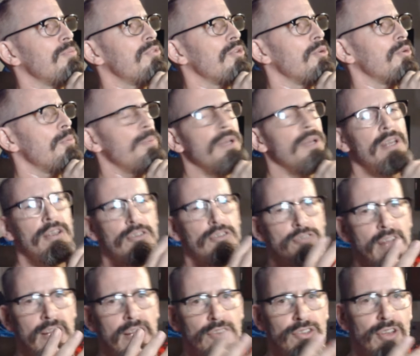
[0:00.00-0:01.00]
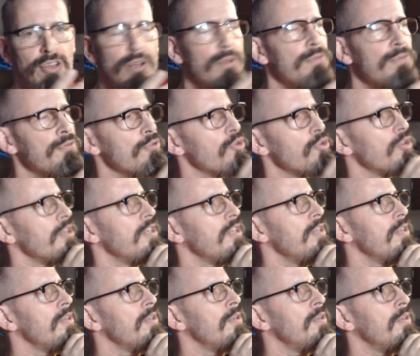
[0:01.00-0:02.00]
to, being a grandson of Freud,
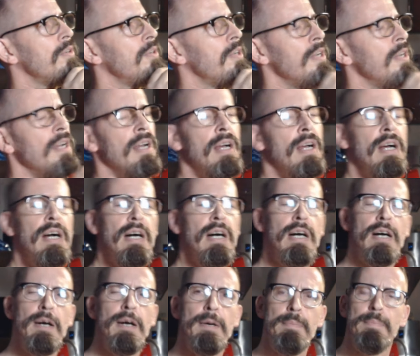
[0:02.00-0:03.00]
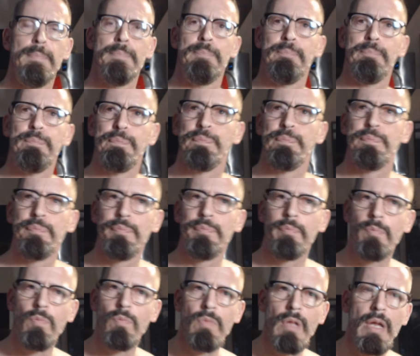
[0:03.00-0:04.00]
um,
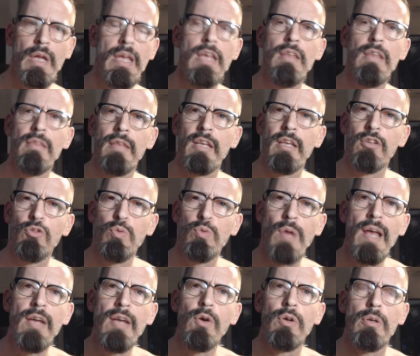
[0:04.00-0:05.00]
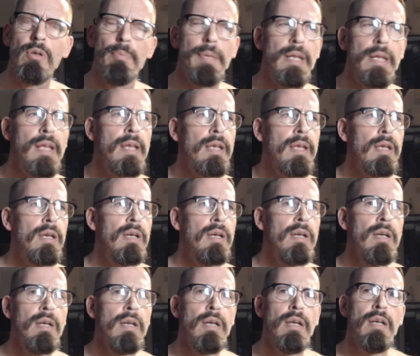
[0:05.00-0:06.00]
he thinks, well, hang on a minute,
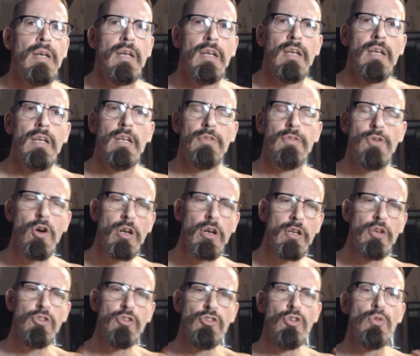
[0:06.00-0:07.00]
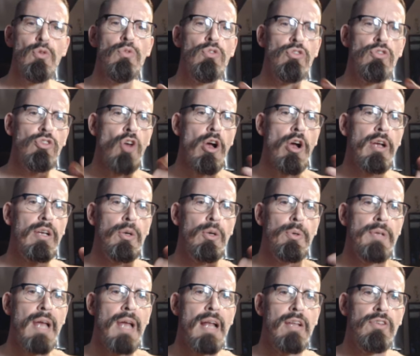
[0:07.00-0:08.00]
if I can use
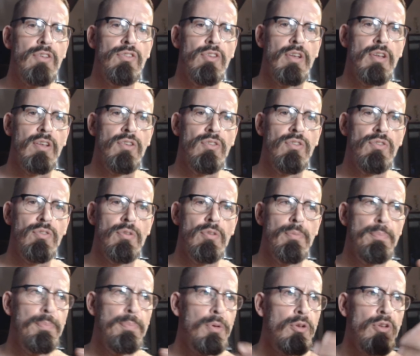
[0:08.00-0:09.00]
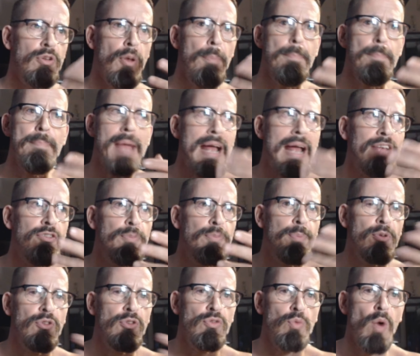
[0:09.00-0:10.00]
psychoanalysis, a mass
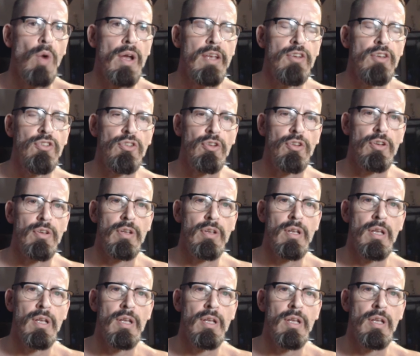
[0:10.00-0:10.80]
persuasion,